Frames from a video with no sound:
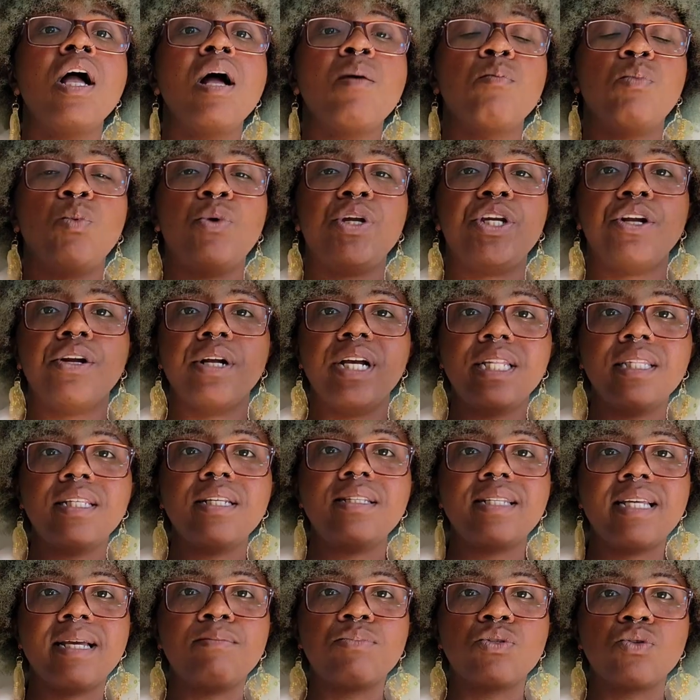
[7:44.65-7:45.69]
But when you're in the
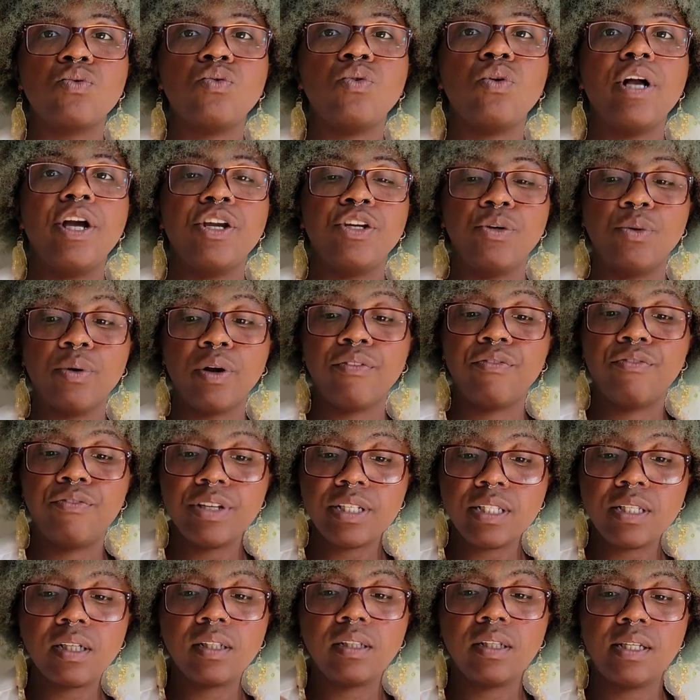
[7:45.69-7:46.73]
same school and you are
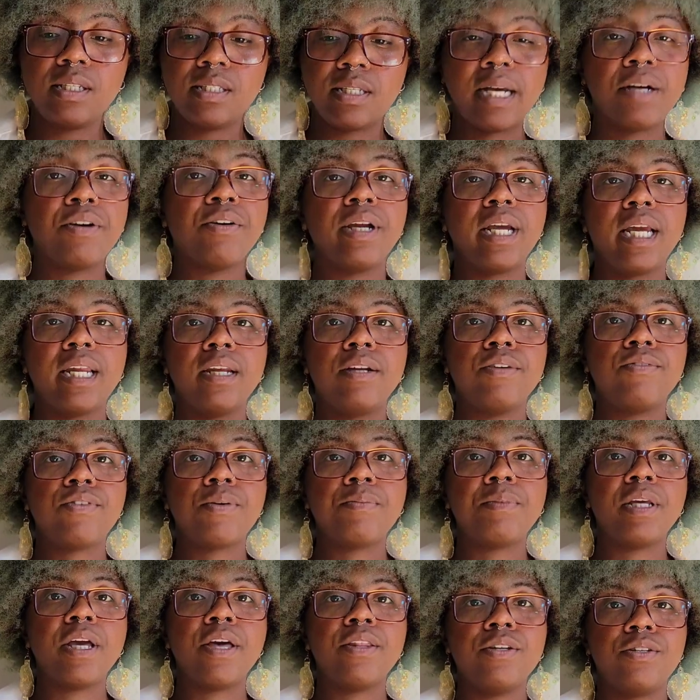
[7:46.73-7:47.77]
physically segregated from
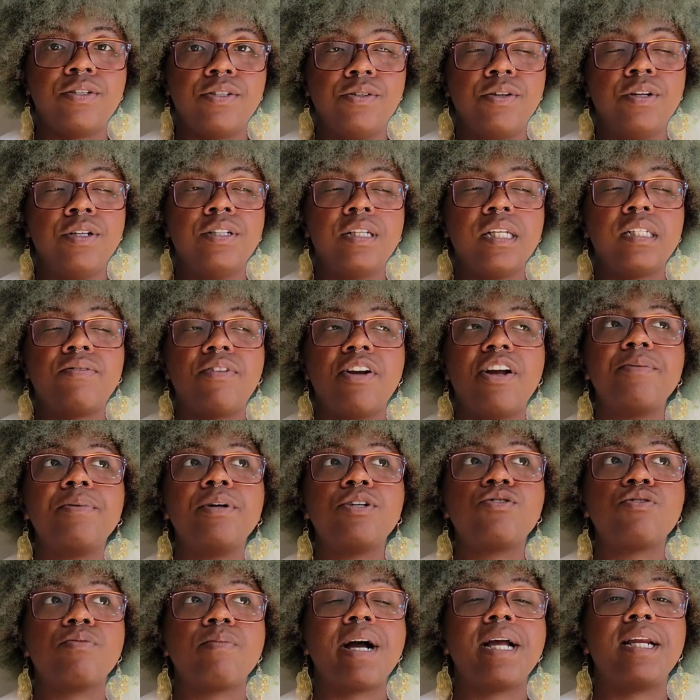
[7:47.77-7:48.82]
the other students, it's very
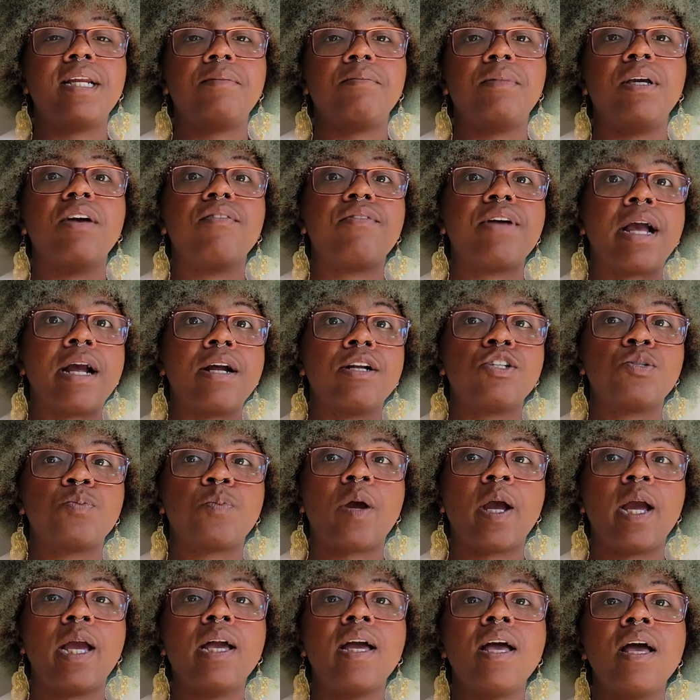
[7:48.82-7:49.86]
much reminding me of
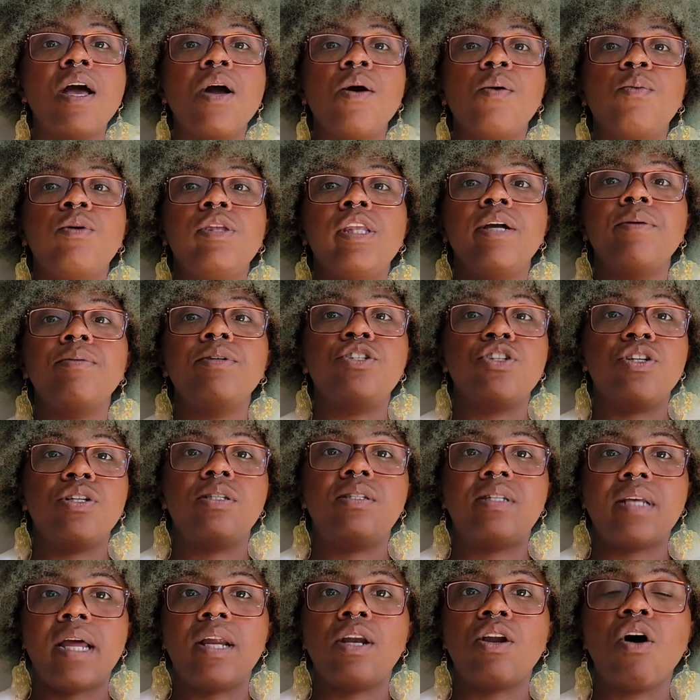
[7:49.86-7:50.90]
Hairspray, when they would just
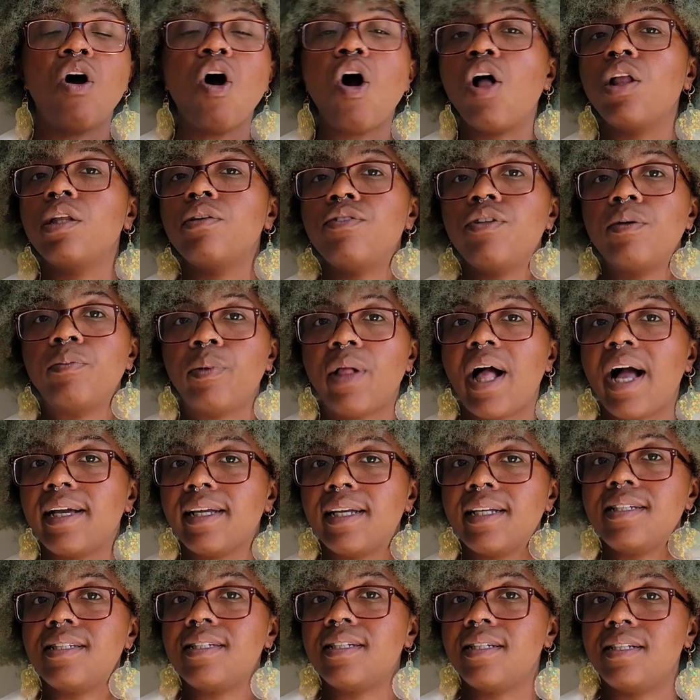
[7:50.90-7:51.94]
send all of the Black
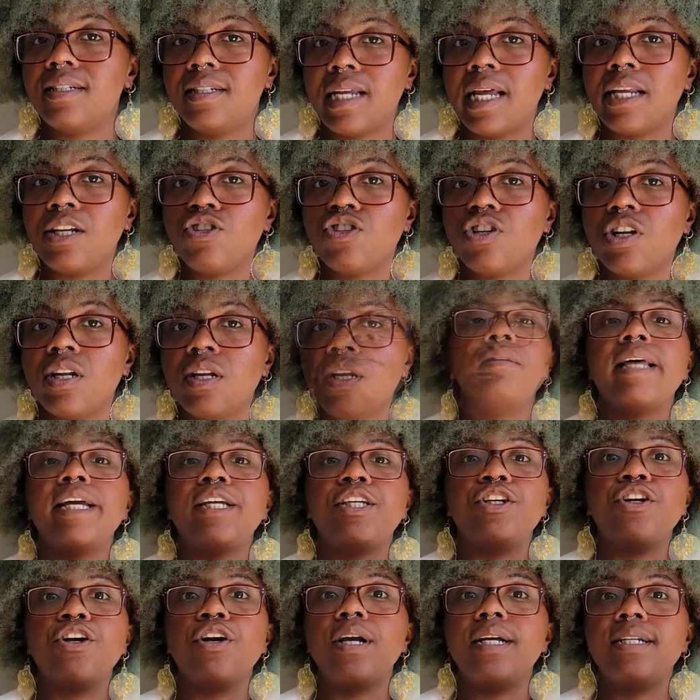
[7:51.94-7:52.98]
kids to detention.
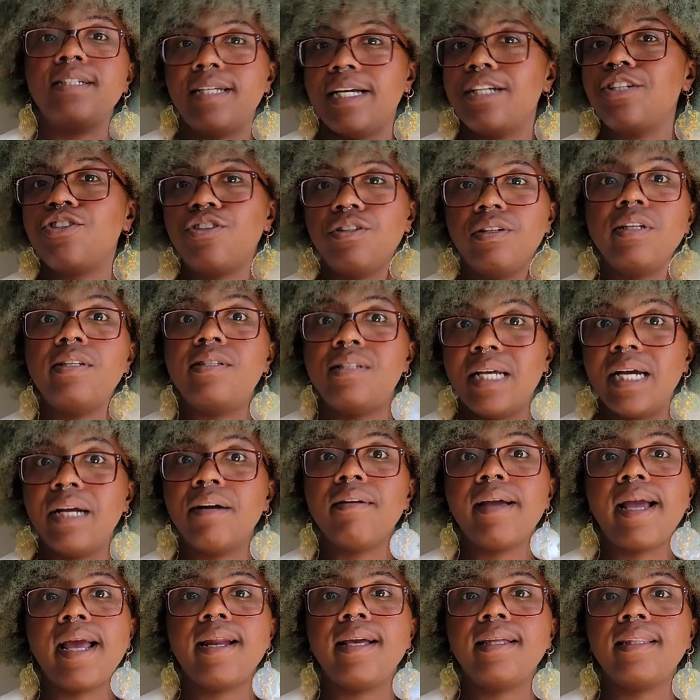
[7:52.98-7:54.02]
Like, you're intentionally
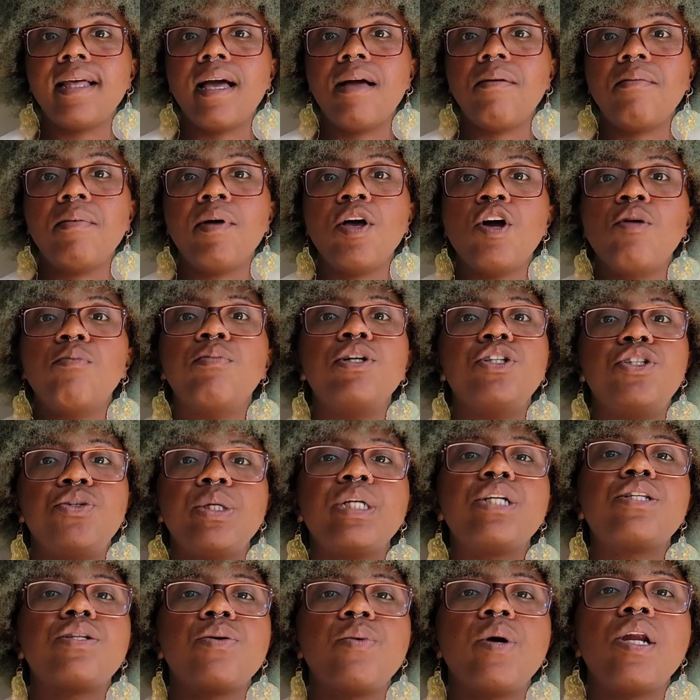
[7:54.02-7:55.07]
segregating them, but
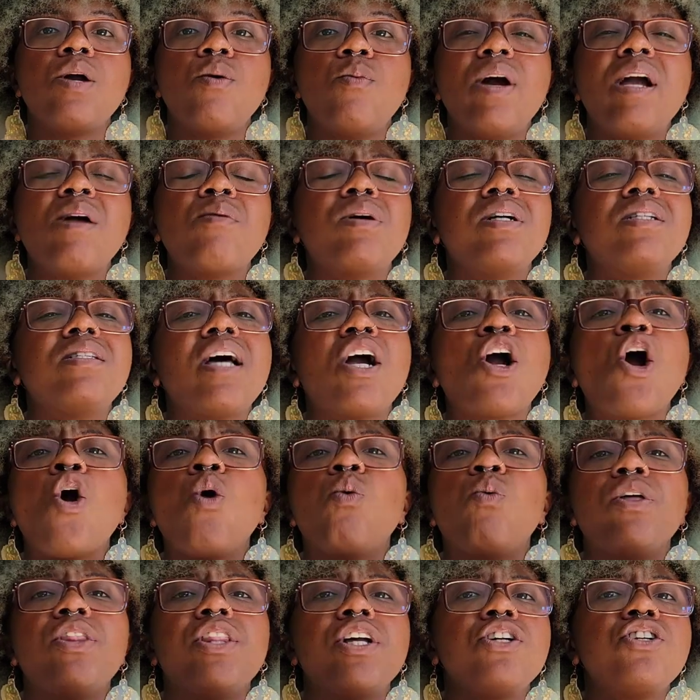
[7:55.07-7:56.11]
doing so in a way where it's like, oh,
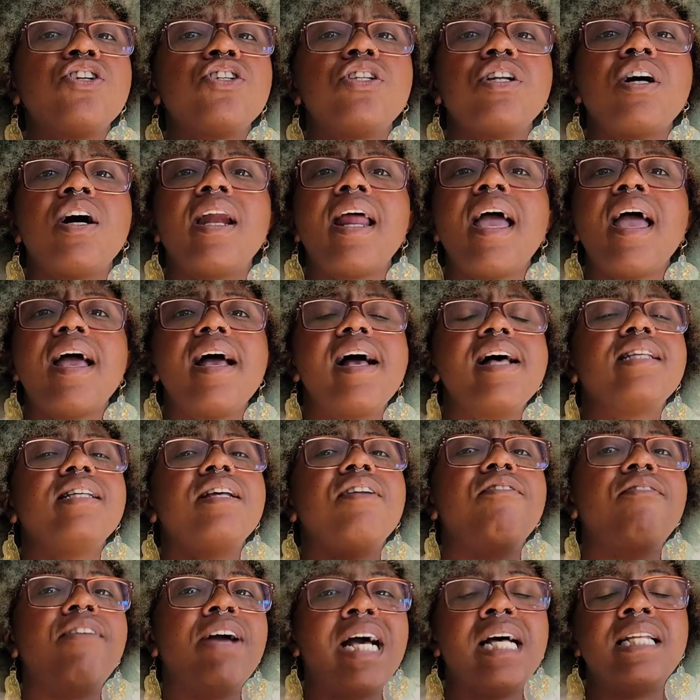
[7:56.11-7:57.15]
well, they're just not as
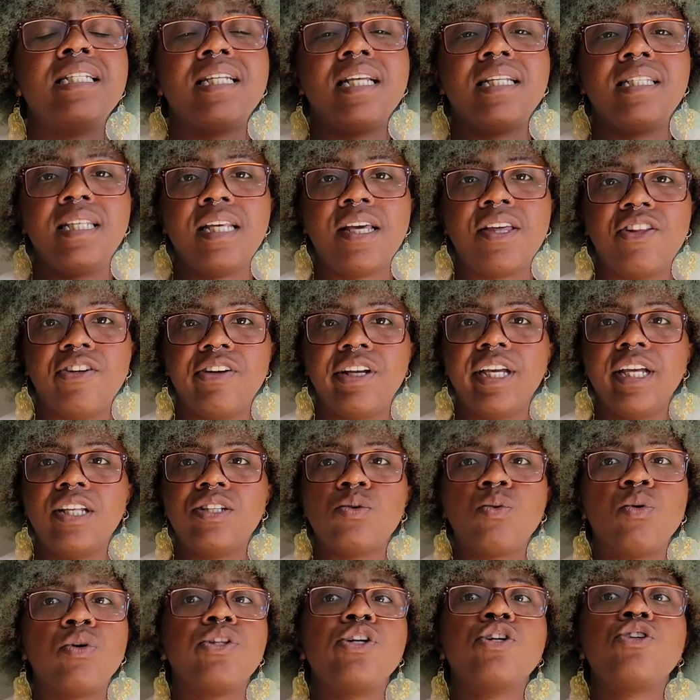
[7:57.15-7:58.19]
advanced as the other kids,
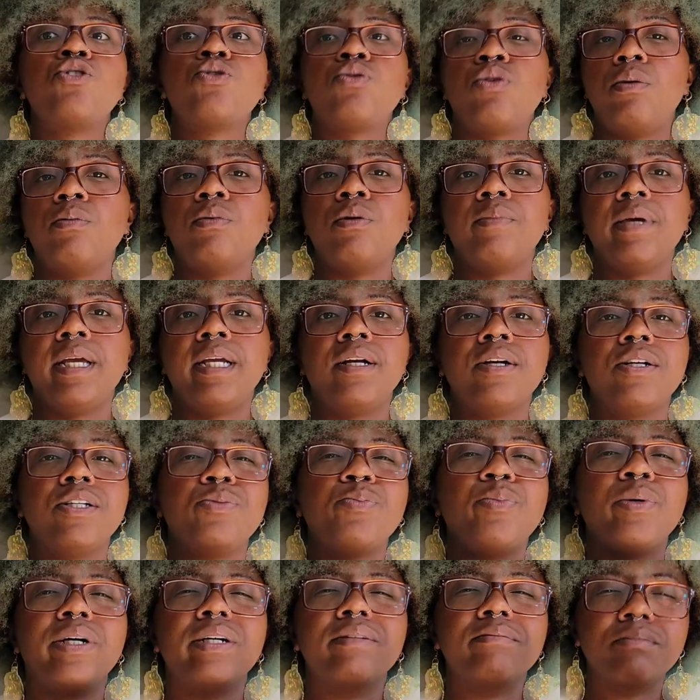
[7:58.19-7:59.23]
or they're troublemakers.
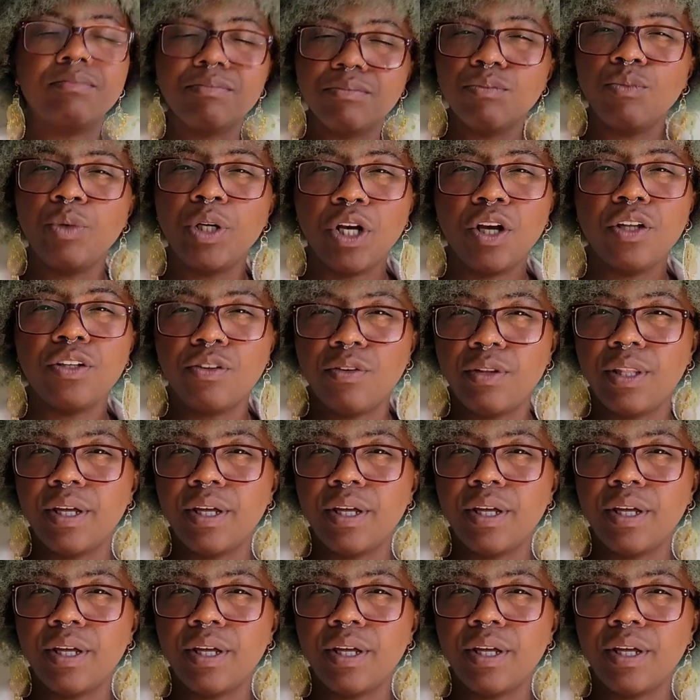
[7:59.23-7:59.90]
But we all know